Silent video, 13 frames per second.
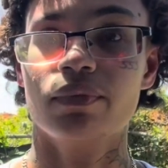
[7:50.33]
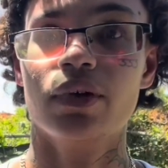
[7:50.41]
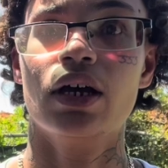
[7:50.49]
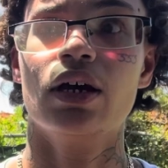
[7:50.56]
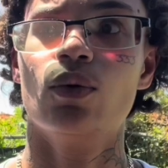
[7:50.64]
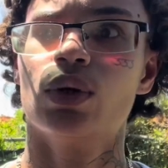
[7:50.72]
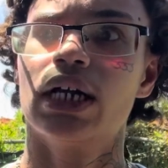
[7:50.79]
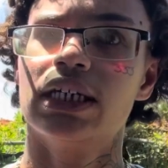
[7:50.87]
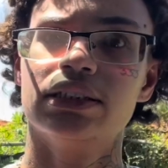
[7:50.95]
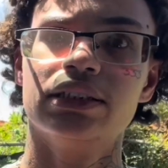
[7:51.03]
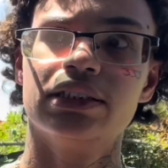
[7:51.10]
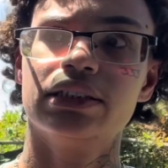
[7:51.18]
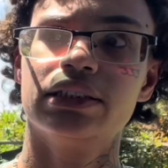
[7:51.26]
And when I
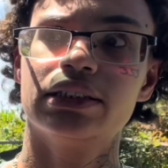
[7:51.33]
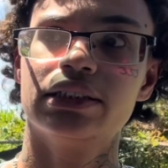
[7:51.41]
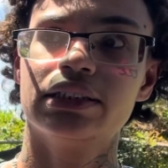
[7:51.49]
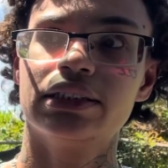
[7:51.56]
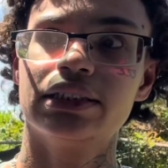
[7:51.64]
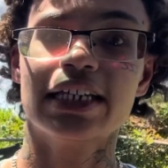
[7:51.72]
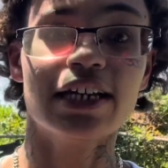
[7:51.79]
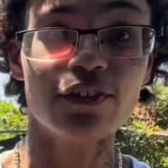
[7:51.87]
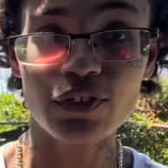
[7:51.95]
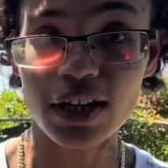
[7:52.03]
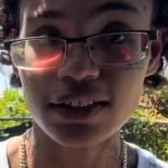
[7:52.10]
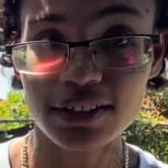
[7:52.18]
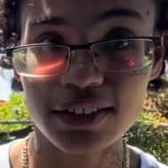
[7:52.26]
did
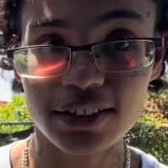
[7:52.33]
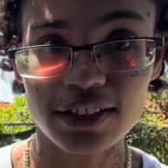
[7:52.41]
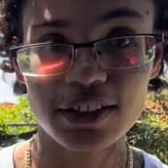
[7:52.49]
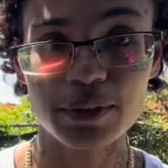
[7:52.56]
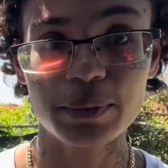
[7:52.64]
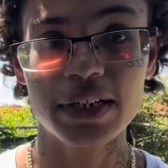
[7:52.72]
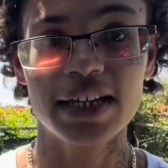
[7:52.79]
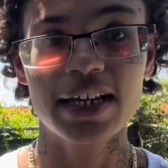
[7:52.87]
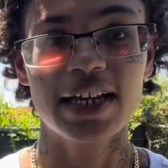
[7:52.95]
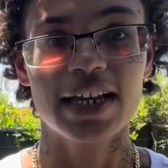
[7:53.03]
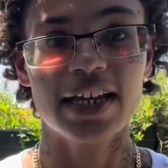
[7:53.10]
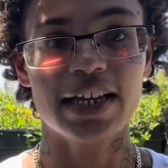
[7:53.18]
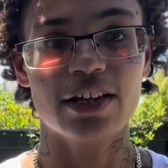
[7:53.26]
finally look up,
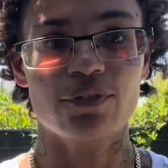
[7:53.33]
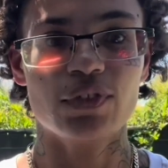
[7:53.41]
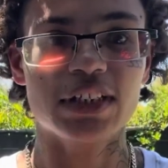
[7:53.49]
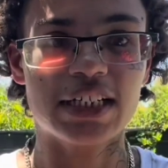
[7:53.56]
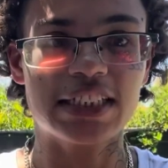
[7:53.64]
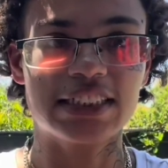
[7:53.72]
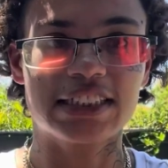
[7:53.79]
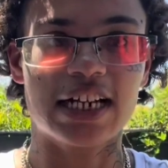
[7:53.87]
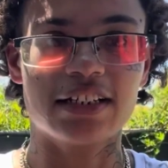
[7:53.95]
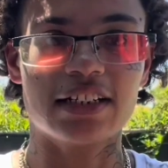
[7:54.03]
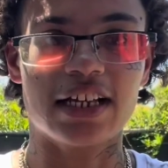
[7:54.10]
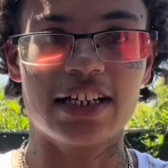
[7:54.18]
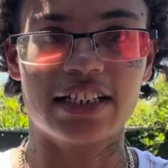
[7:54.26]
it felt like they just kind
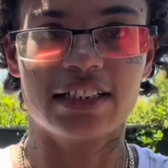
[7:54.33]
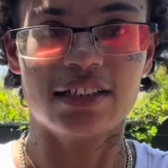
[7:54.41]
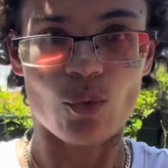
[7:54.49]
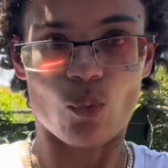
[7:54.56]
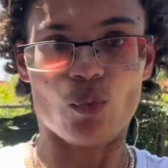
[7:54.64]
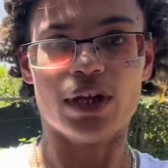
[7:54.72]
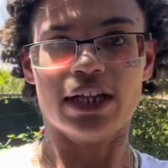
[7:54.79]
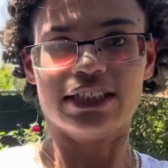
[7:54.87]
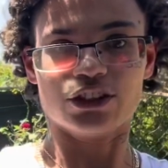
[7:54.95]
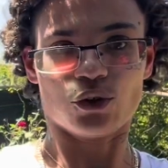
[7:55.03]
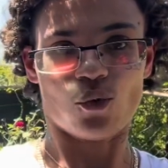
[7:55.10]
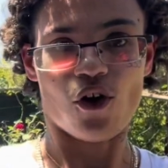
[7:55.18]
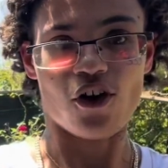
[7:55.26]
of, like, went into
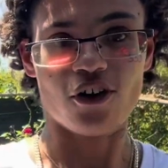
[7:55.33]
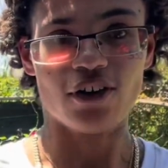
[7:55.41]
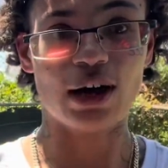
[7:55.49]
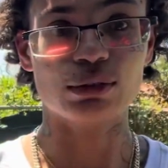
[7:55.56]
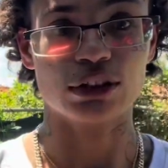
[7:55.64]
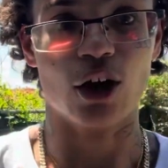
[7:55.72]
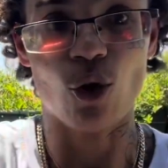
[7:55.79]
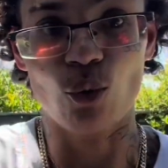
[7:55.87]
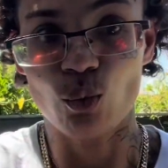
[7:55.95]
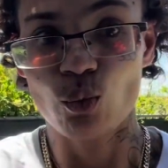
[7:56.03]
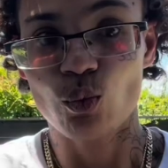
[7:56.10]
the wall. I was like, oh.